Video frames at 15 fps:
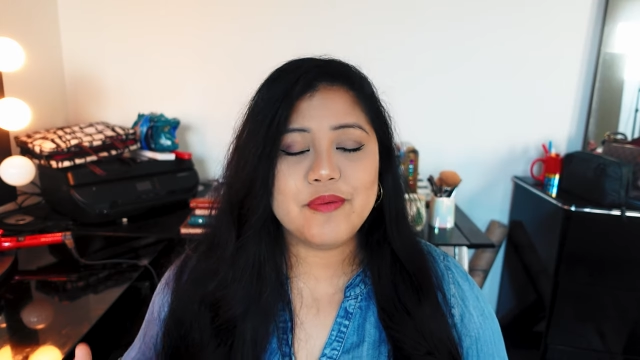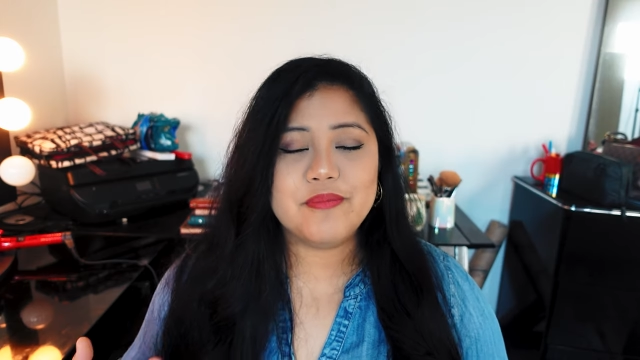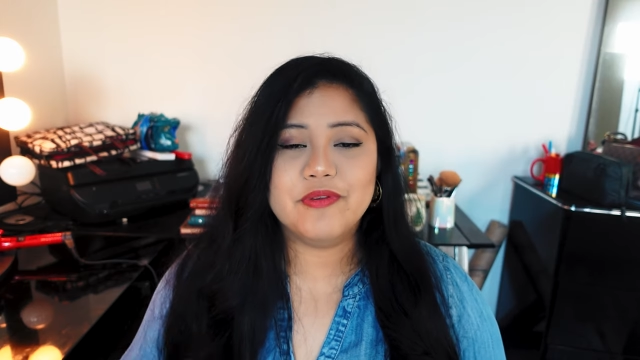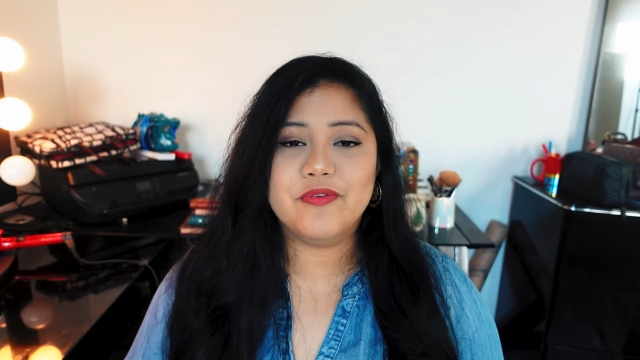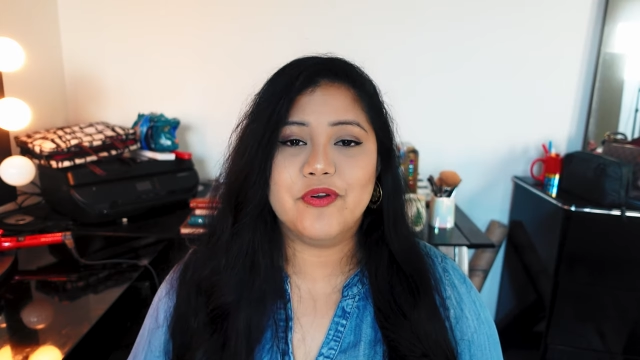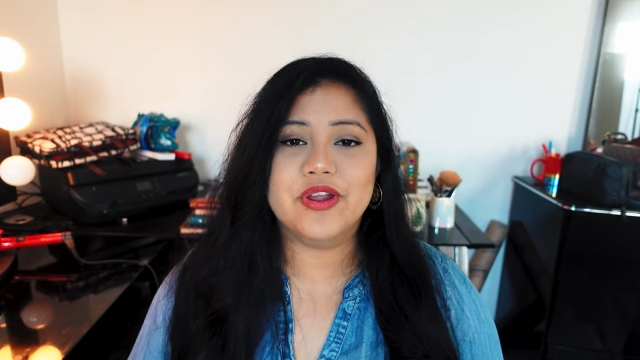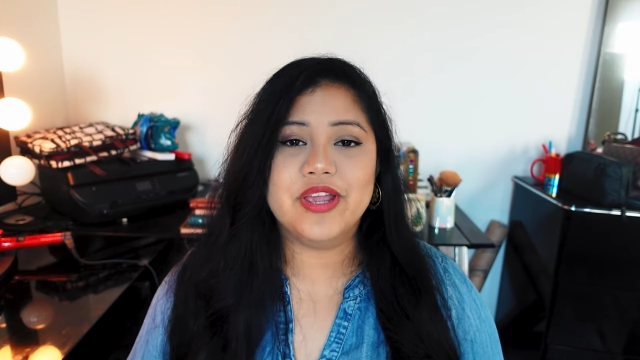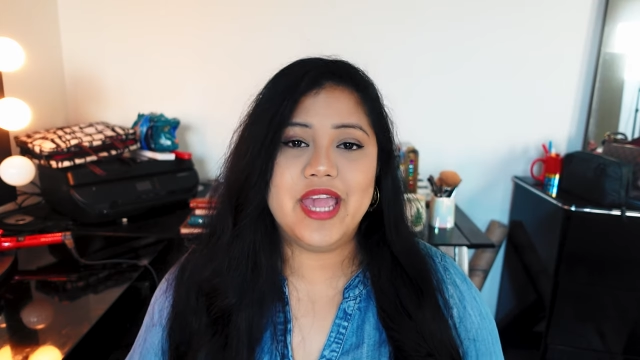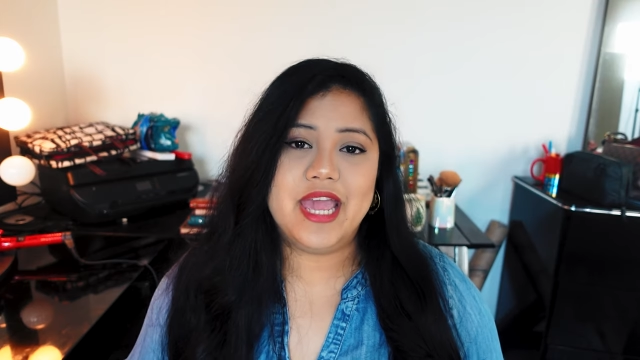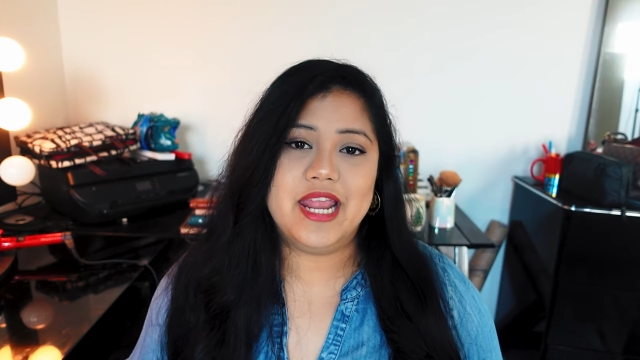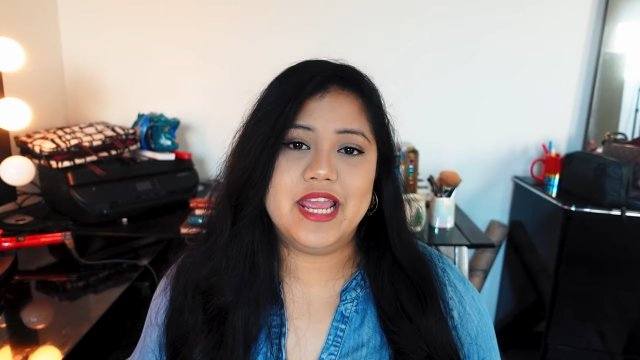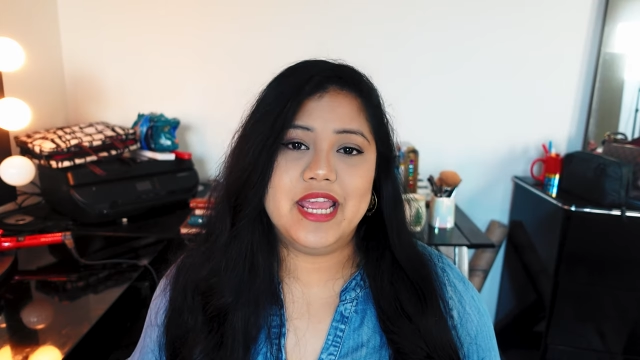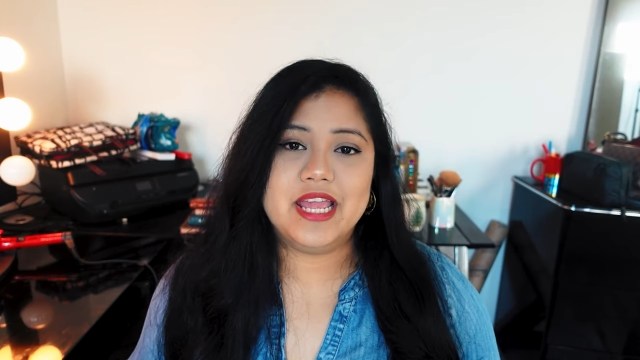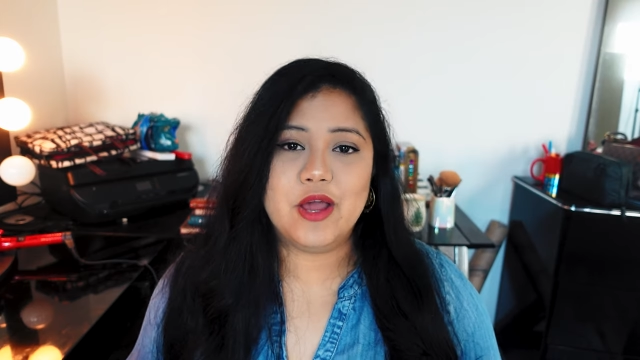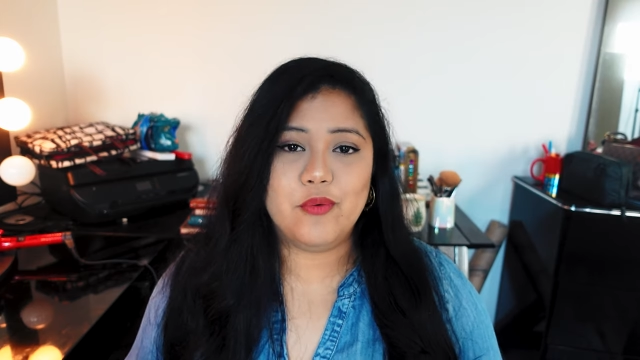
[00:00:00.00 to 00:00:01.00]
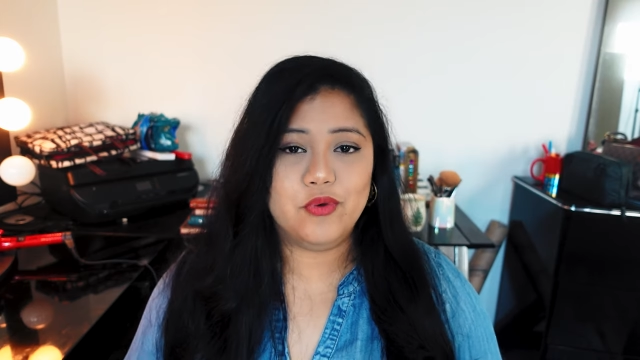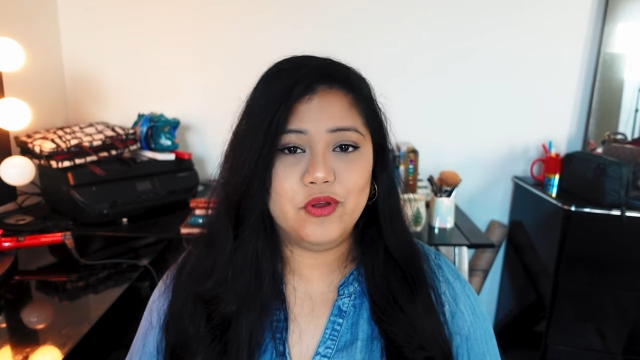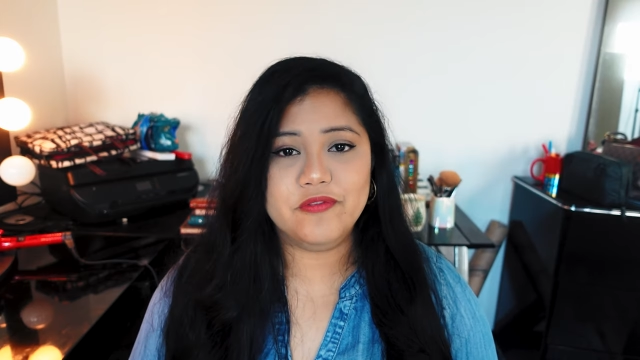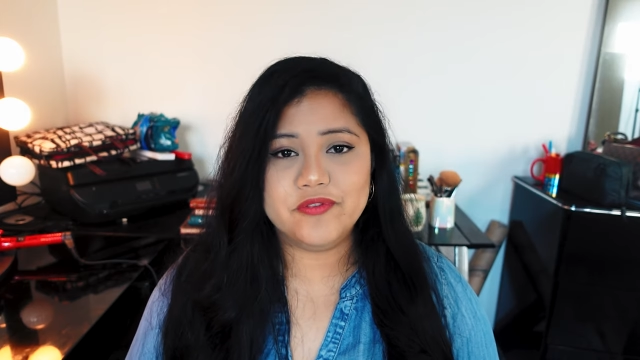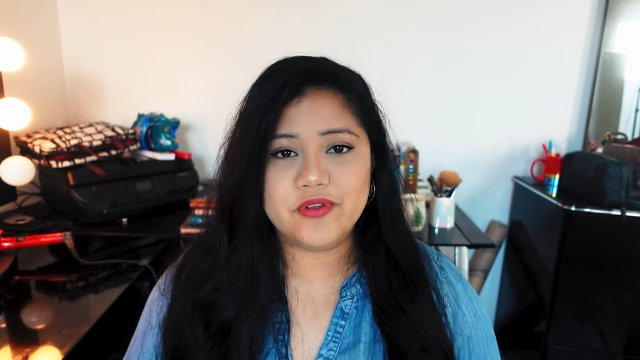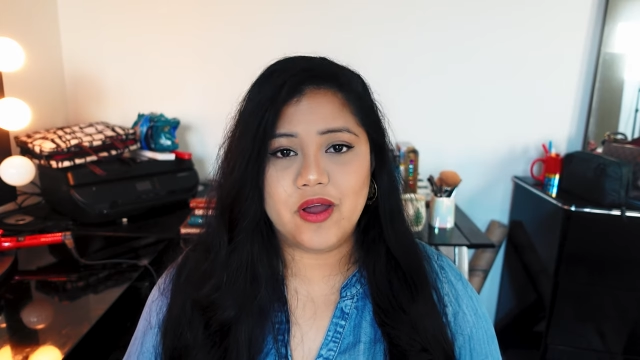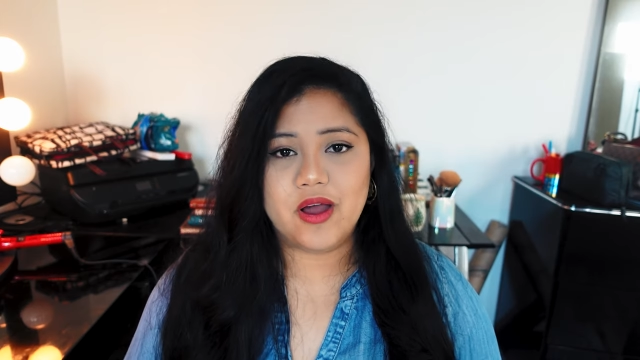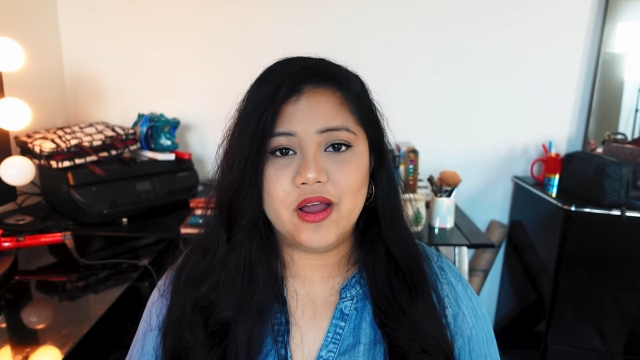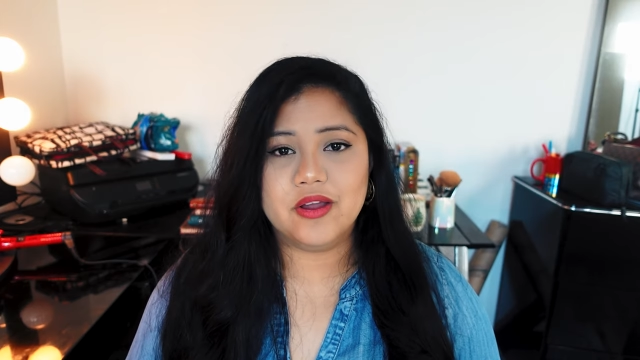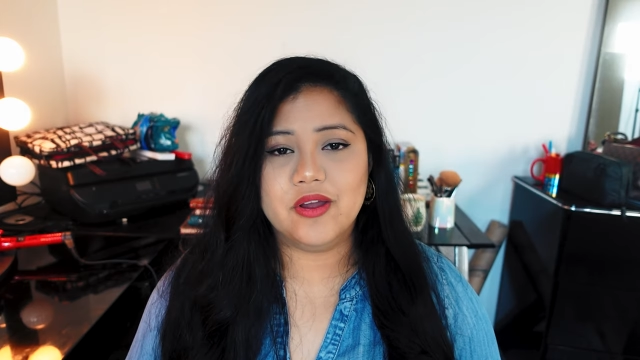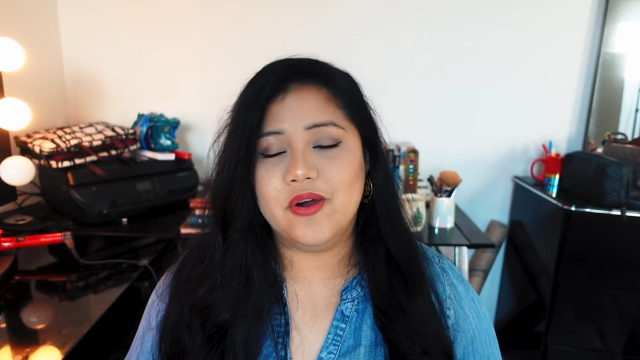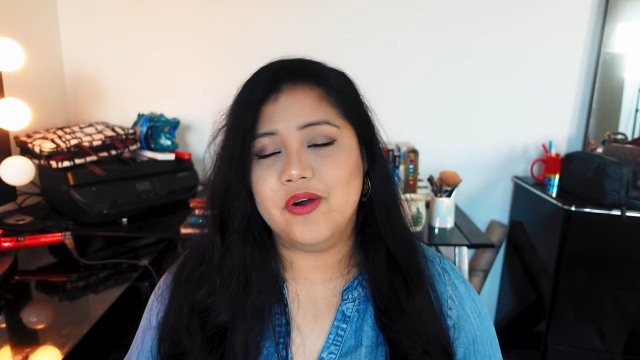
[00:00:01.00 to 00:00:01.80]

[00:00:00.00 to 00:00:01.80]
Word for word: before getting a wolf dog